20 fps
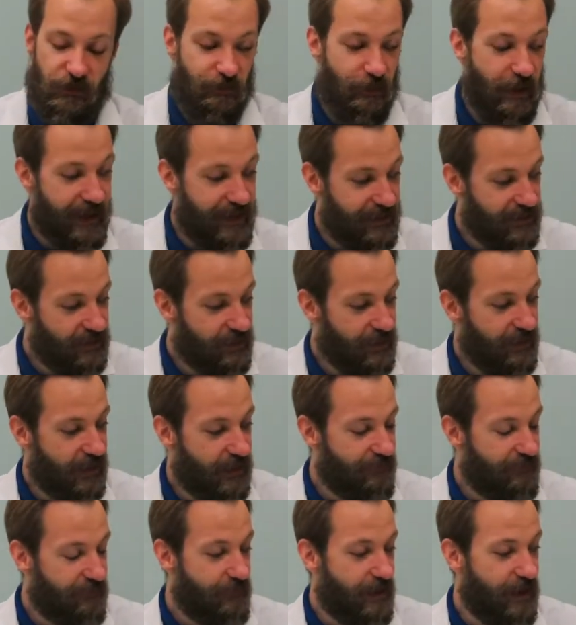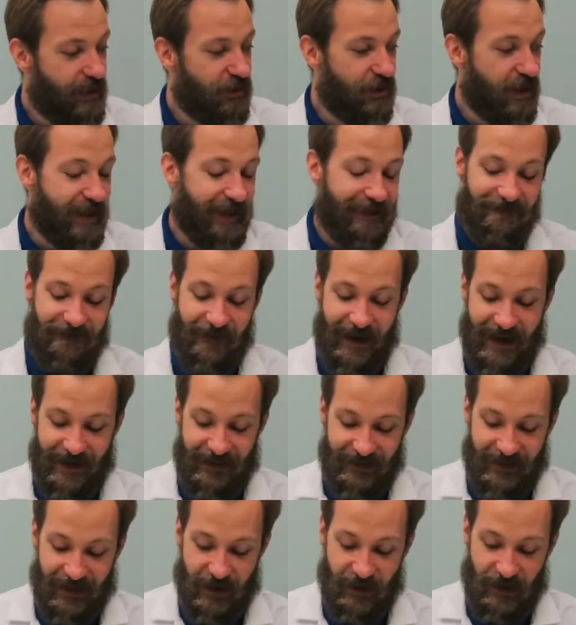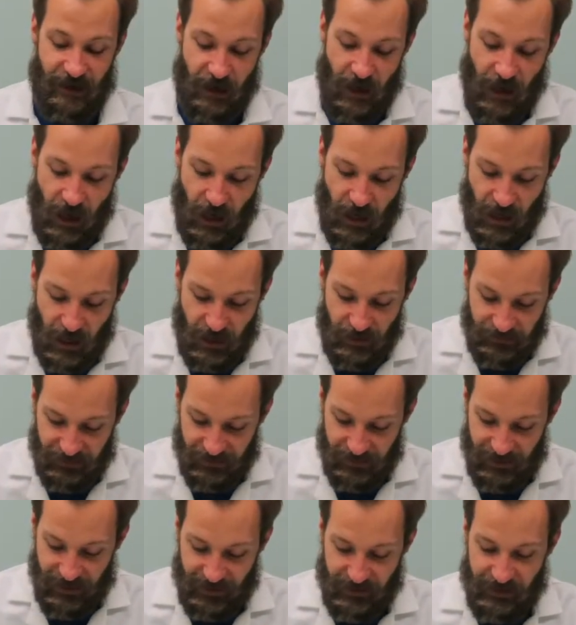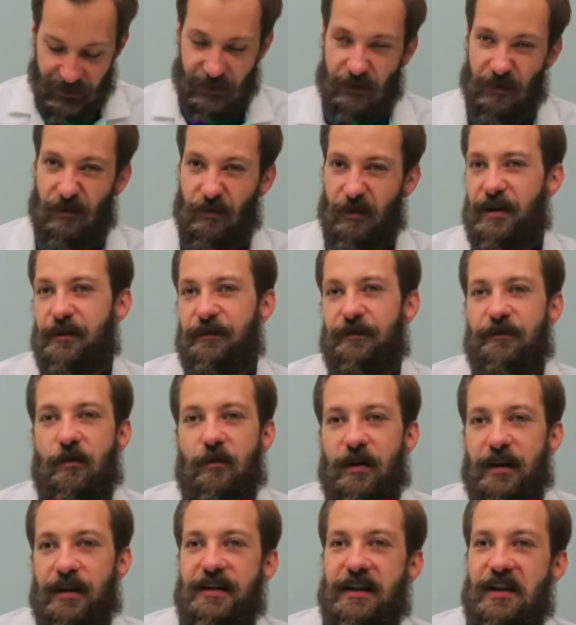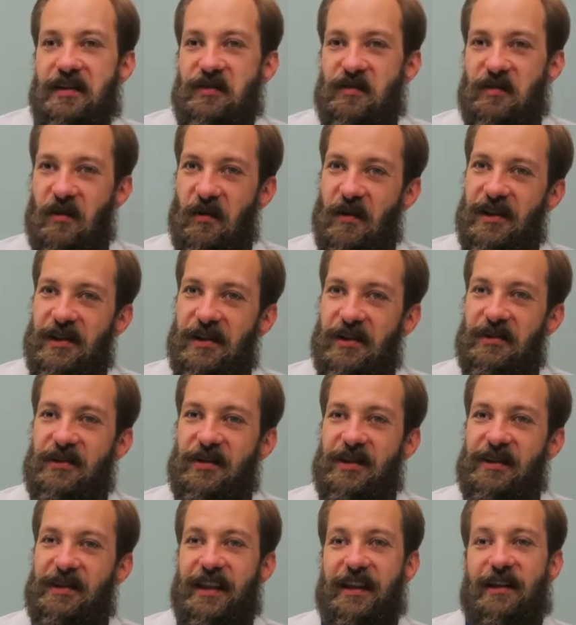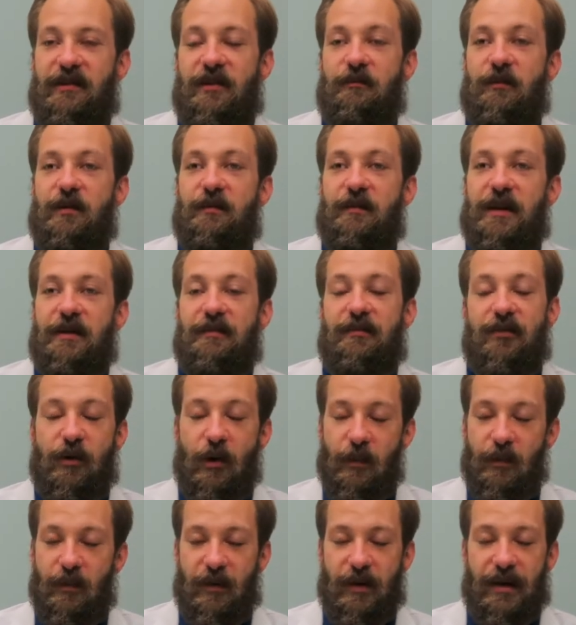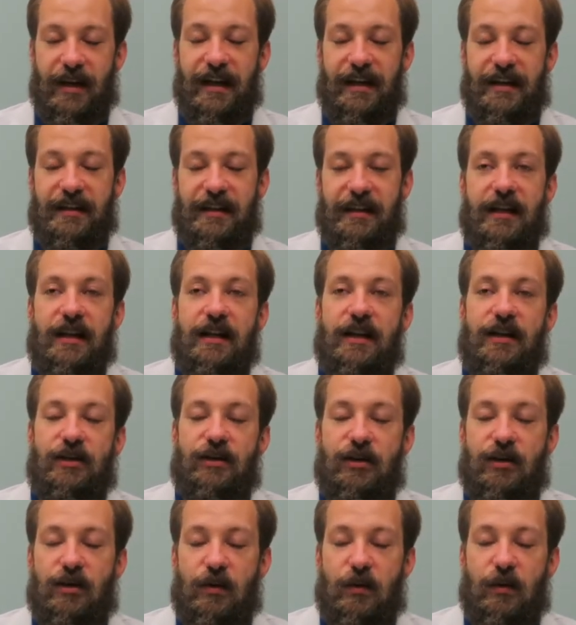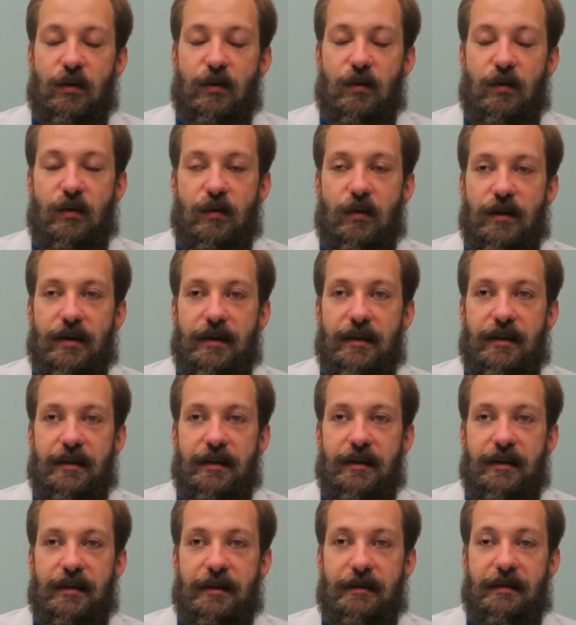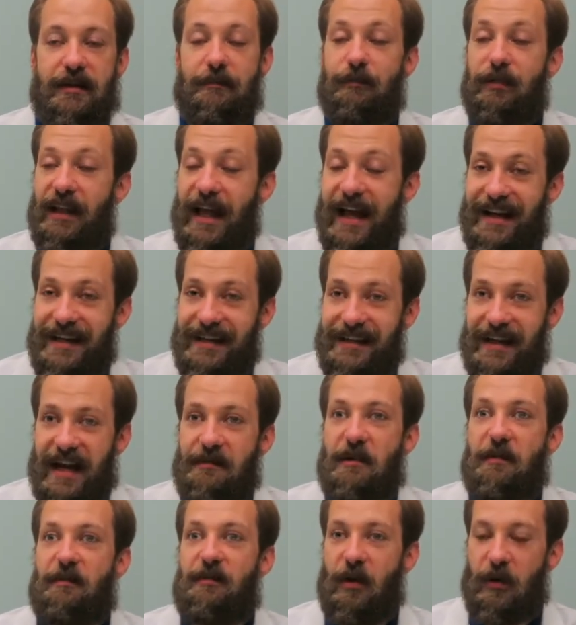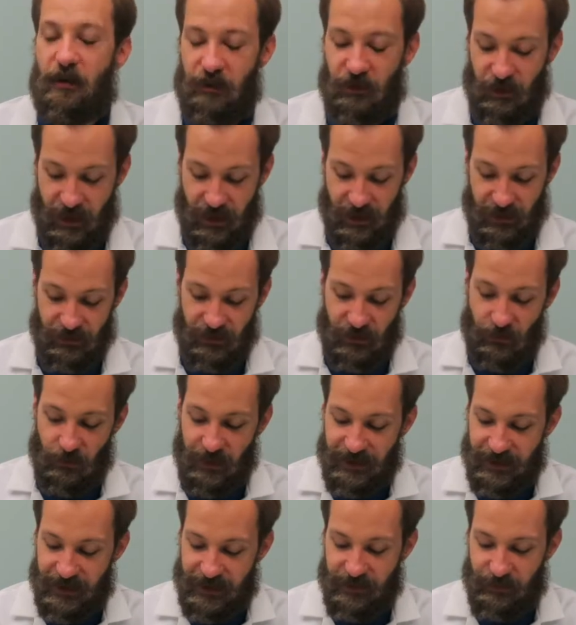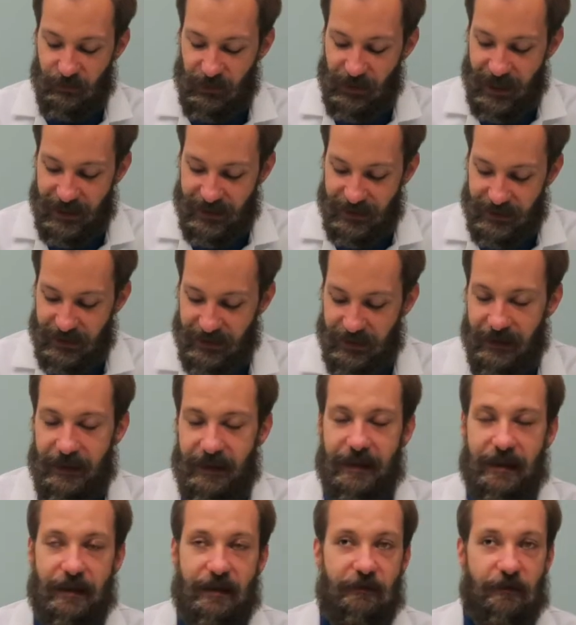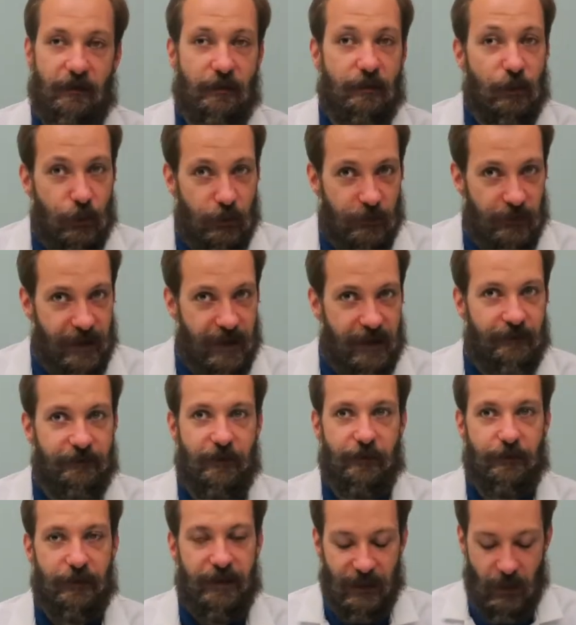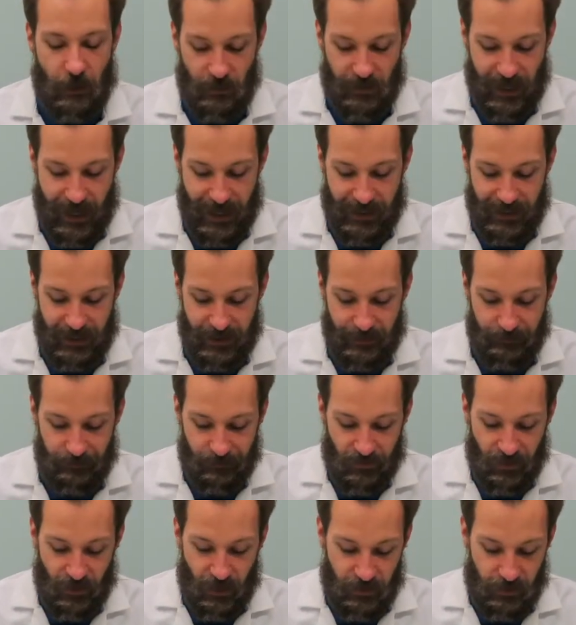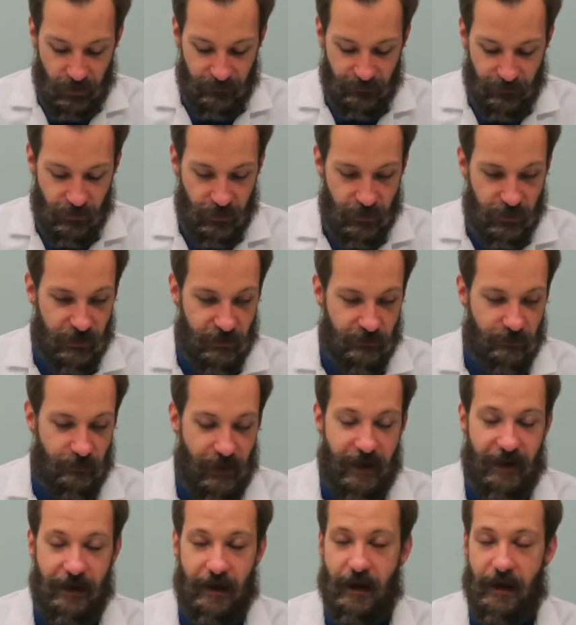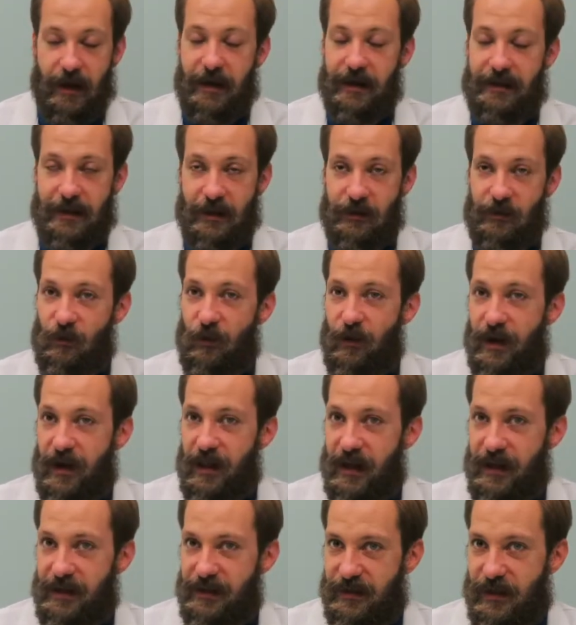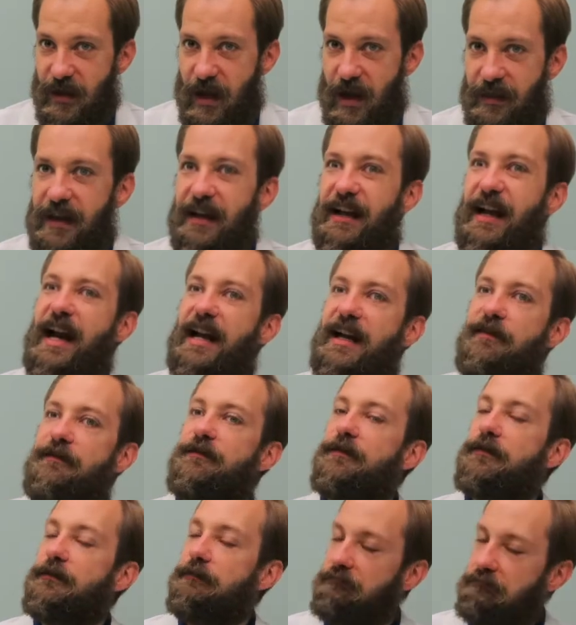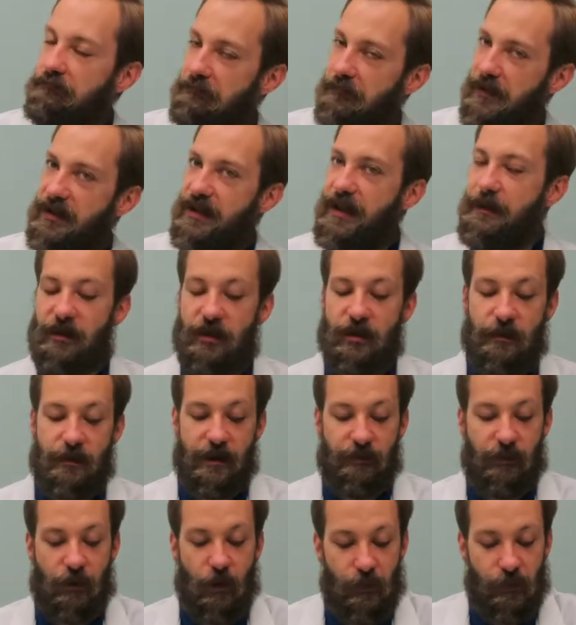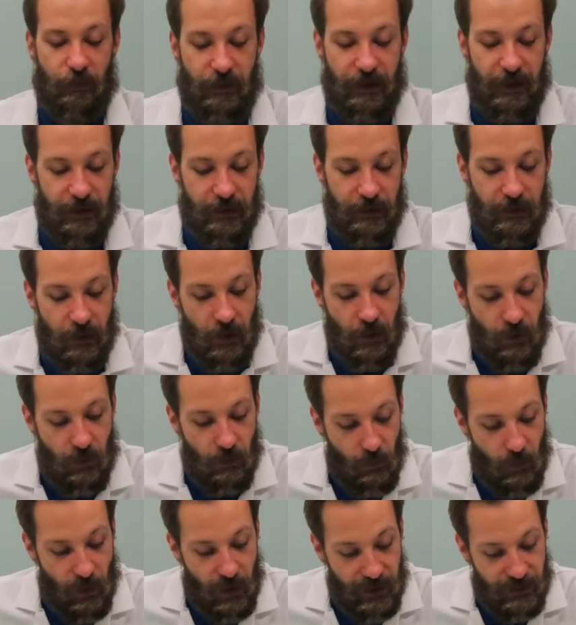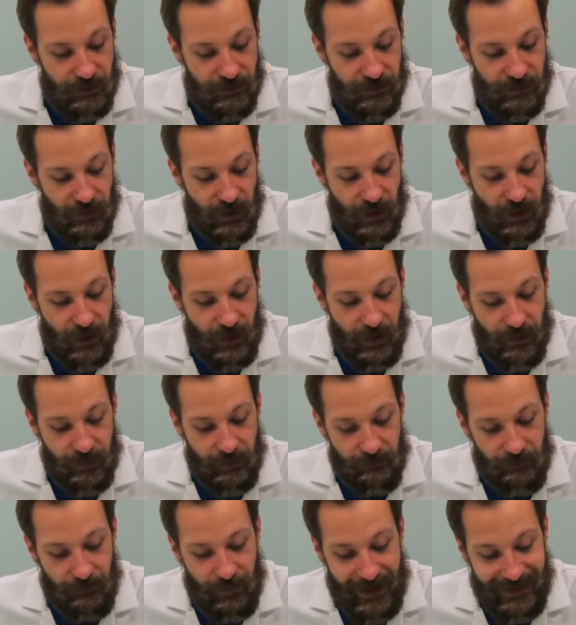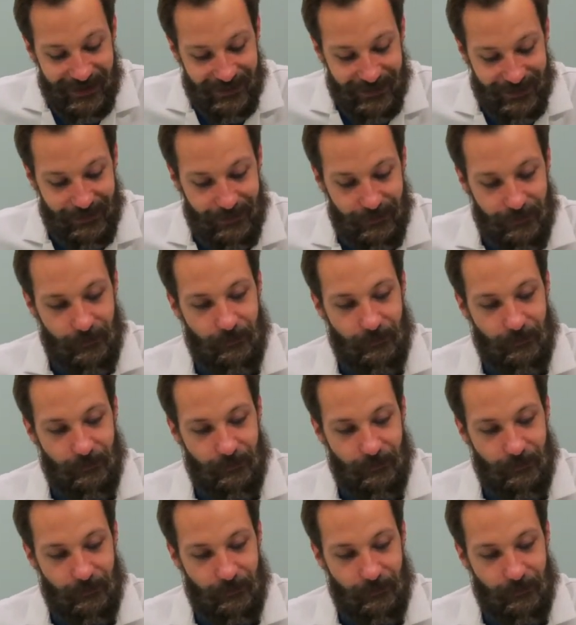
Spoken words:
Based on the information I can find in there, I'll select 3 to 4 essential oils that would be appropriate to the blend I'm approaching. So with this blend, for moving, for relocating, the first essential oil I saw that kind of seemed to be appropriate was Basil.